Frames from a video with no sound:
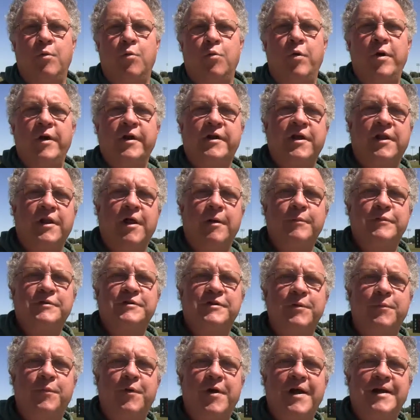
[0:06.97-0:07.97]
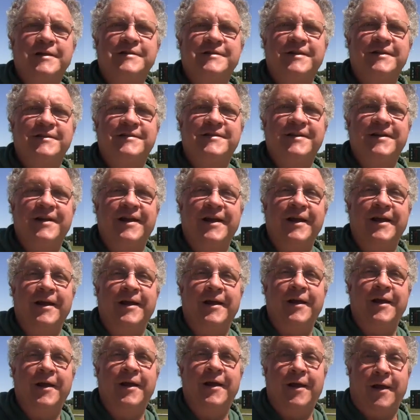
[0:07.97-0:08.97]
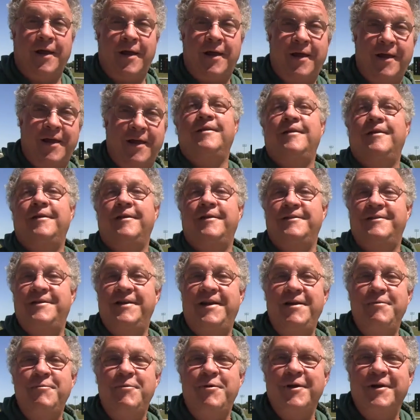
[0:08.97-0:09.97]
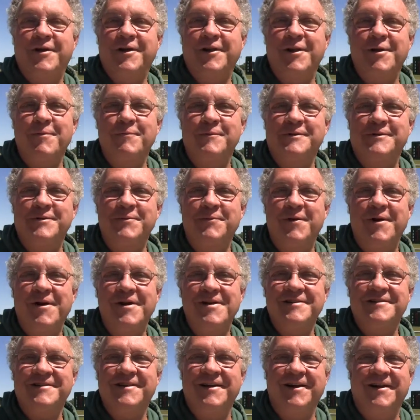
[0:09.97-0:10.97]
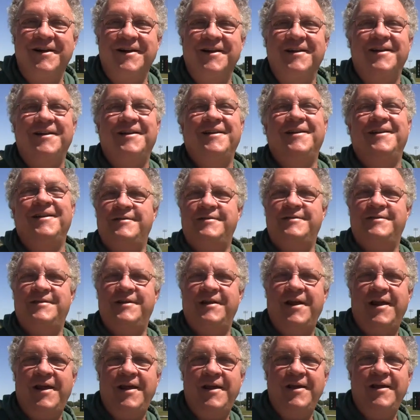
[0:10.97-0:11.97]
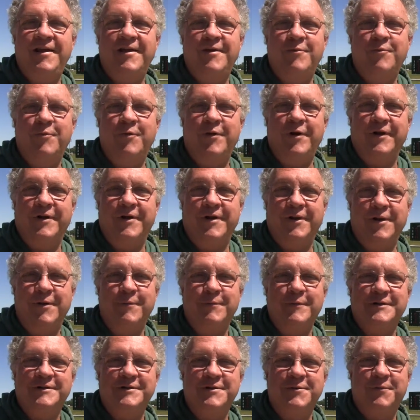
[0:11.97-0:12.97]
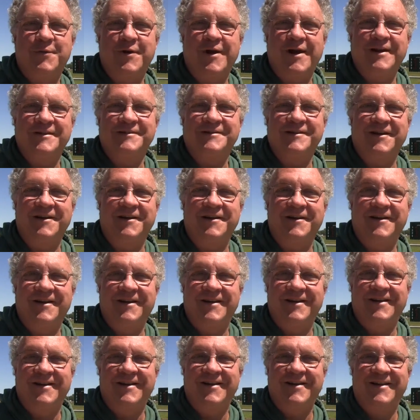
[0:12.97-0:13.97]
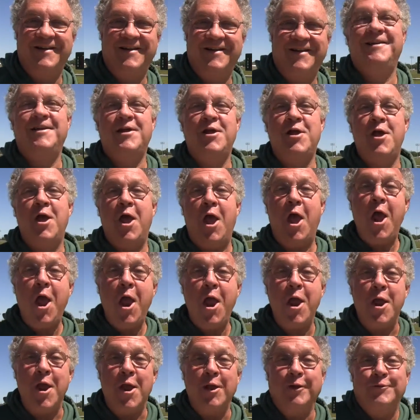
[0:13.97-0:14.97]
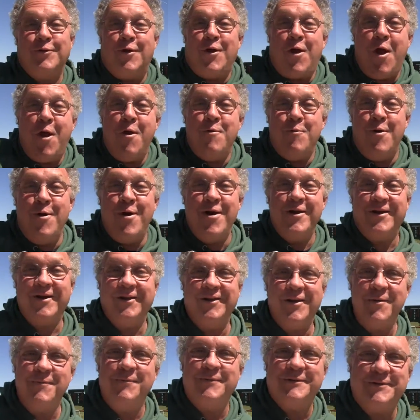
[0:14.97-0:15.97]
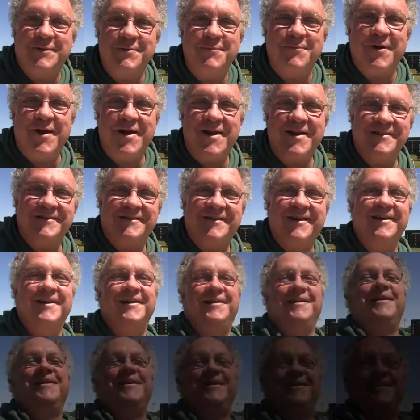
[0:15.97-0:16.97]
We're in Columbus, Nebraska today. Today we're in Columbus, Nebraska. Today we're in Columbus, Nebraska. Hey, today we're in Columbus, Nebraska.